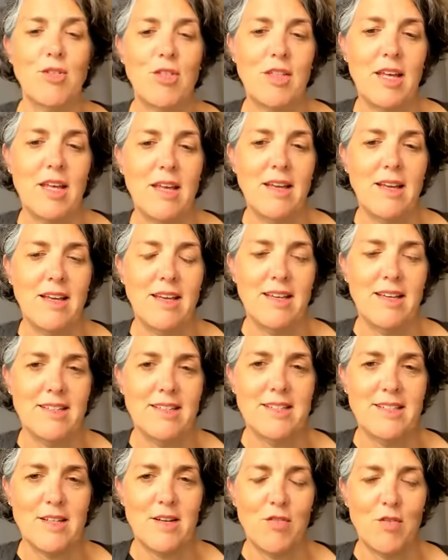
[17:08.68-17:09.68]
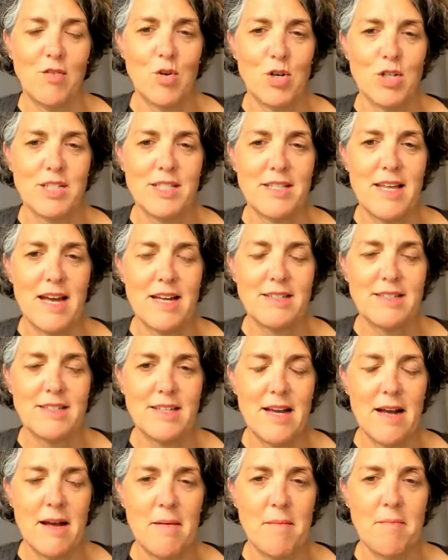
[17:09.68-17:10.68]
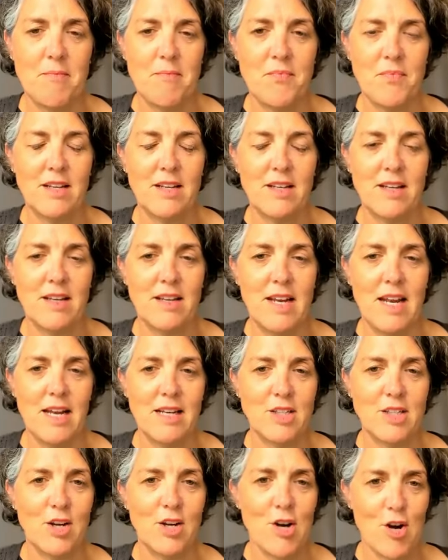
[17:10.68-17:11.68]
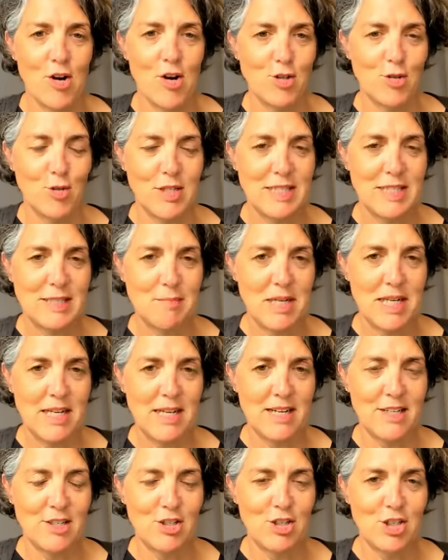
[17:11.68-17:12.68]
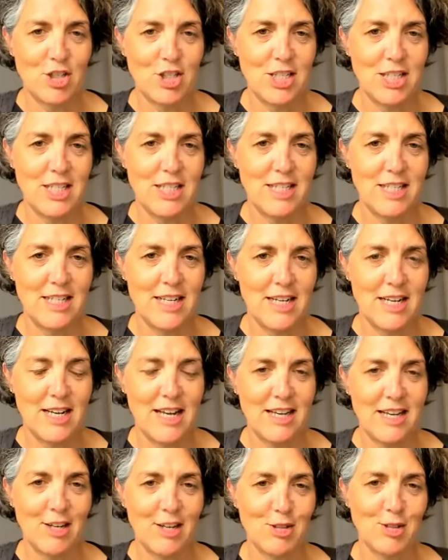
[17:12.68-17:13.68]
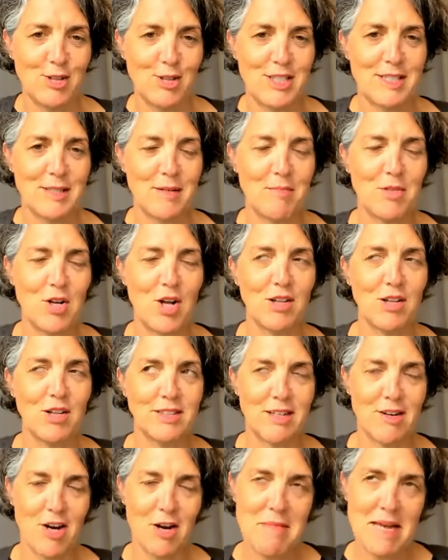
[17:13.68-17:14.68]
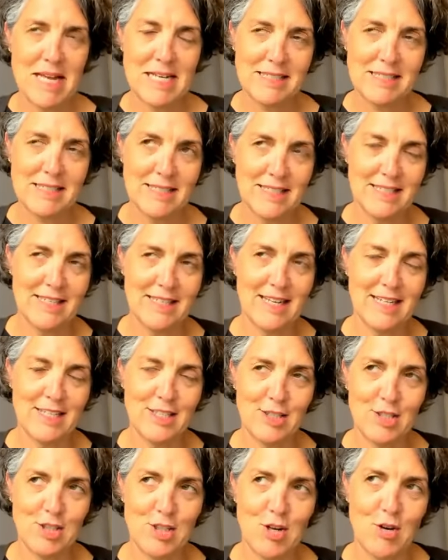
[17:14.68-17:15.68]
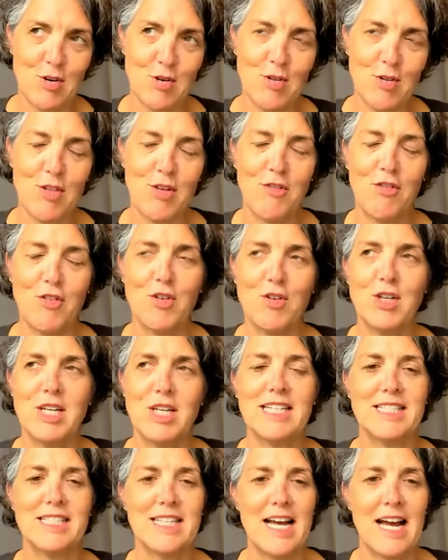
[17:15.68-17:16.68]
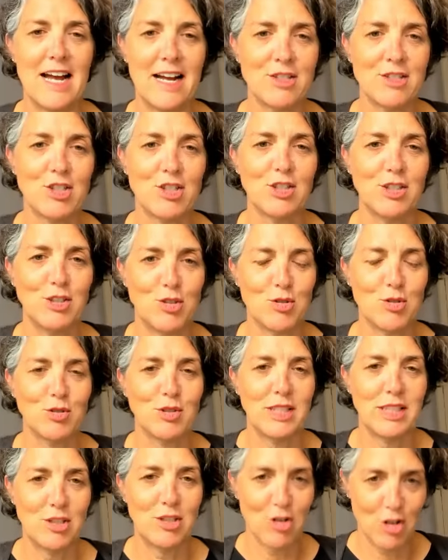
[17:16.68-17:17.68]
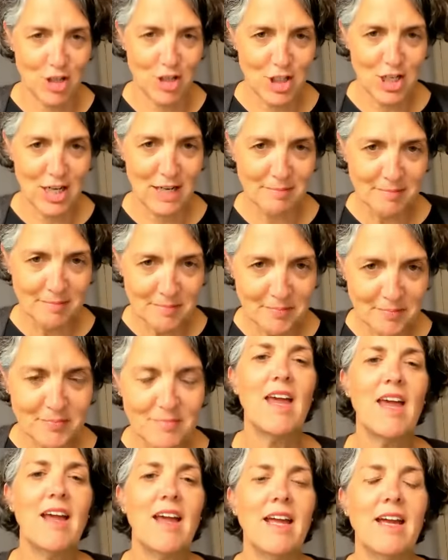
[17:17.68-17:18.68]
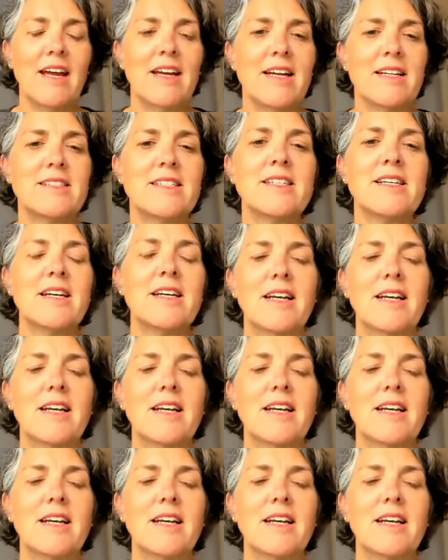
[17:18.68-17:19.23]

thing is, of course, that Anne Kennard joins me, and she includes some culinary medicine. And so the food is actually truly nourishing and